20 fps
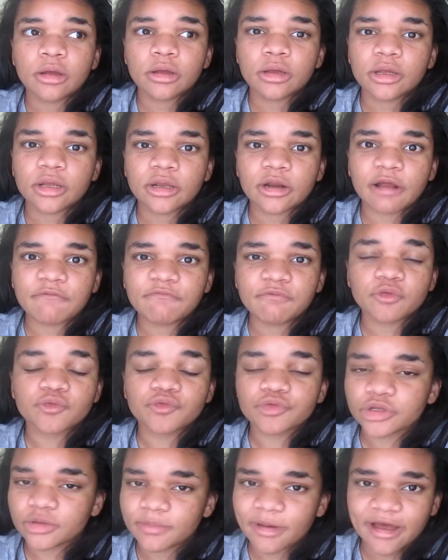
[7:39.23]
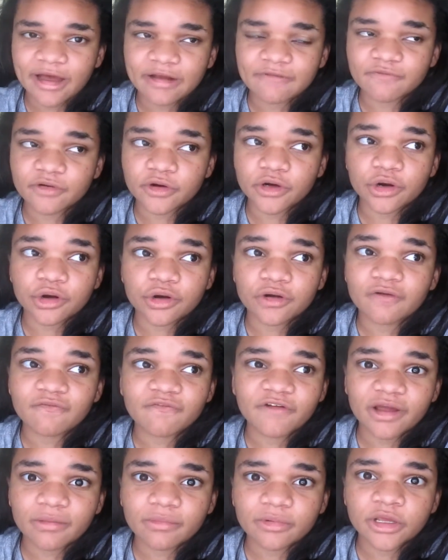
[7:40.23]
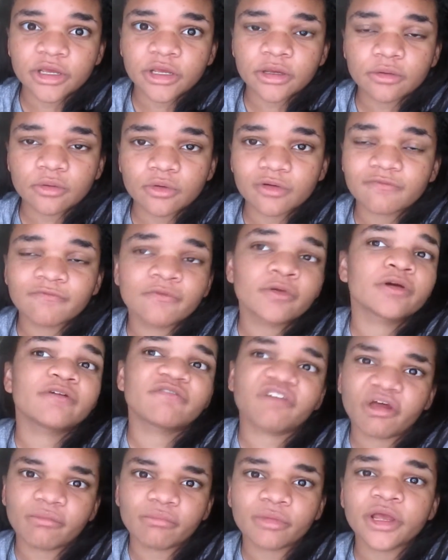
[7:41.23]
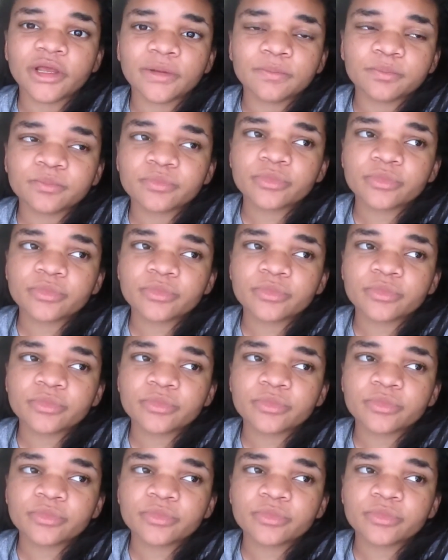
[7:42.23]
and I feel really bad for her and her family, or for her family.